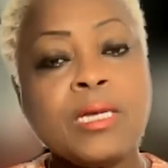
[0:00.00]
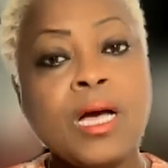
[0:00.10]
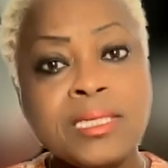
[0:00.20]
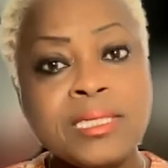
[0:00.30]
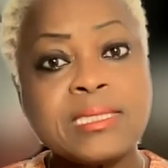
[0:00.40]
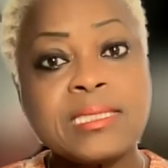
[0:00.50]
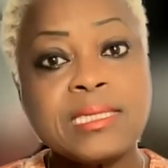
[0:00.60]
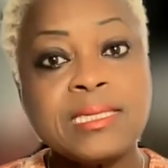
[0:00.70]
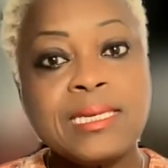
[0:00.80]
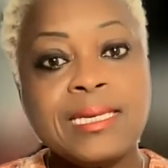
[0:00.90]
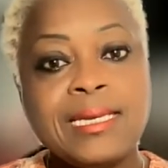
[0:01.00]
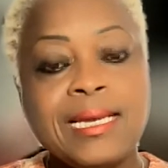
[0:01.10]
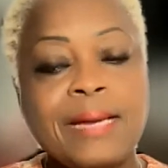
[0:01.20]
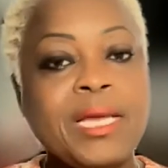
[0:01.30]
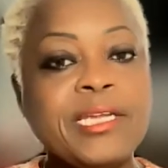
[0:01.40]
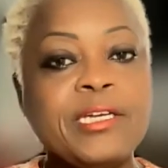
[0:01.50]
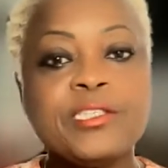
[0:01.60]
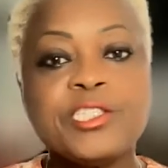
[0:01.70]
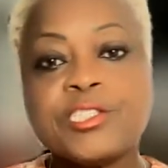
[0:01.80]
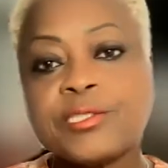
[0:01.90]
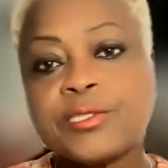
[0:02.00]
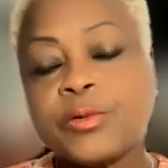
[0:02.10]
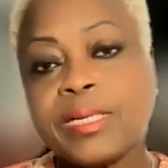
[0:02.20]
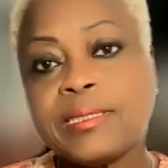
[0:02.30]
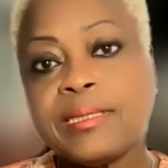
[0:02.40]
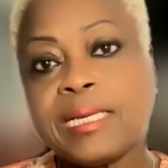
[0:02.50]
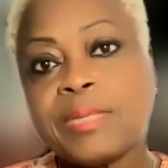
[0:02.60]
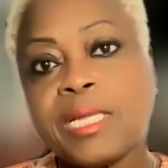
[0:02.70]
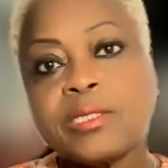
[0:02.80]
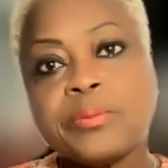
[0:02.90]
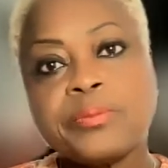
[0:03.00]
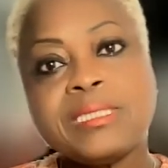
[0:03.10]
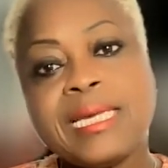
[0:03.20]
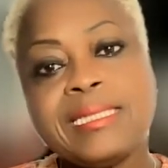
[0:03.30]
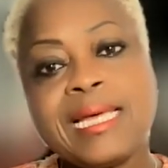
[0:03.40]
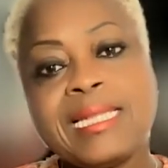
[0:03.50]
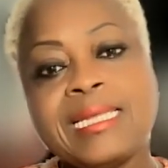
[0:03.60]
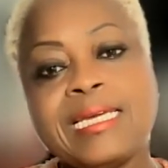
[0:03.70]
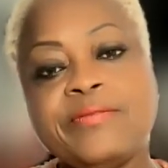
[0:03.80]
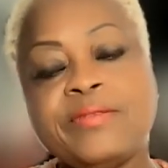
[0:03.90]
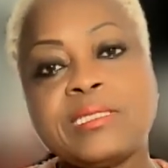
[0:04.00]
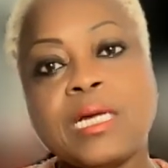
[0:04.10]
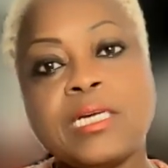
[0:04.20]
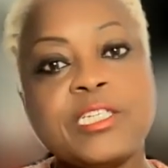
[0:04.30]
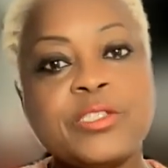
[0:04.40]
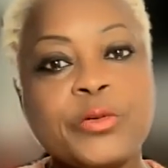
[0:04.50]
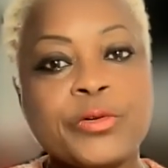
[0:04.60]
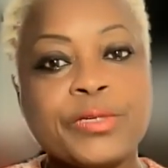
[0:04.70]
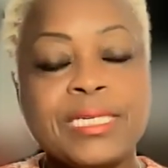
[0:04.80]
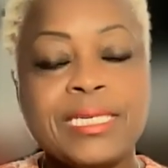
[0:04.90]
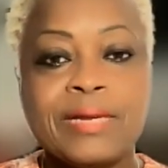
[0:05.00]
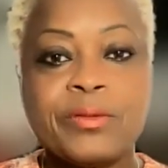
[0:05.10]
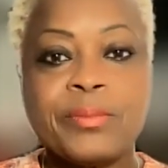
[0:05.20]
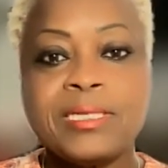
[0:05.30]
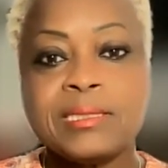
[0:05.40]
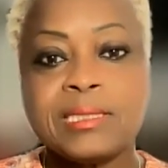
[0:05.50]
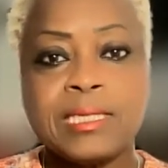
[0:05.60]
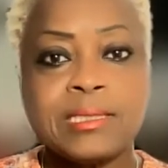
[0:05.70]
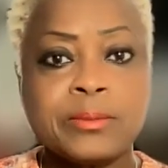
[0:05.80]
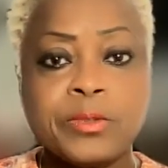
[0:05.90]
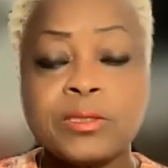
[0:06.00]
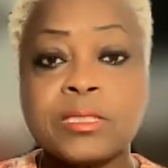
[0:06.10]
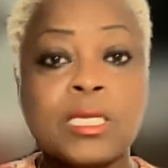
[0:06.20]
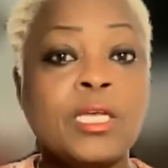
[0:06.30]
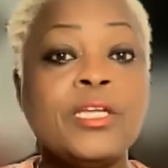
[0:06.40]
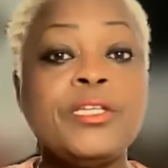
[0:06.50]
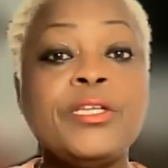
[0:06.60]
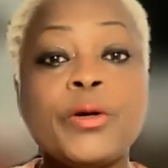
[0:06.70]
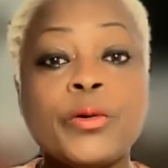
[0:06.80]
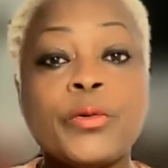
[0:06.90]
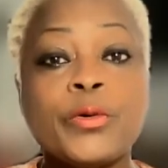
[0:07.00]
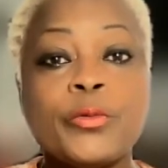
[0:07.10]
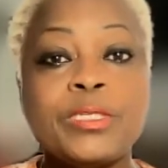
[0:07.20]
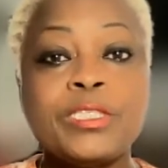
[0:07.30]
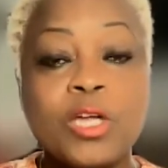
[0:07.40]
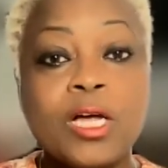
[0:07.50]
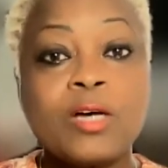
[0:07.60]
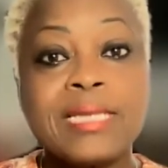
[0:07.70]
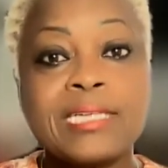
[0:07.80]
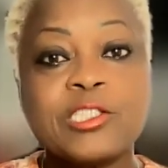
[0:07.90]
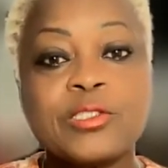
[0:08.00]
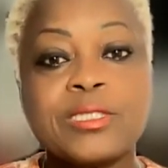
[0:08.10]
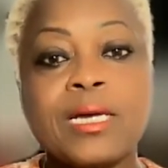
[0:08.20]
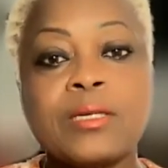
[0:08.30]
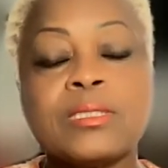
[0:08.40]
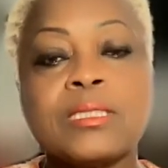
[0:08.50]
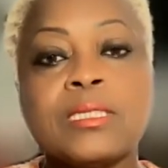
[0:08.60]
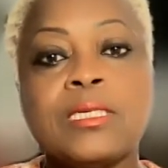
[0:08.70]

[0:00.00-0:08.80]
Honestly, I'm not here to sugarcoat anything. I'm not going to pretend that life is hunky-dory and everybody's the Huxtables. No, we saw how that turned out.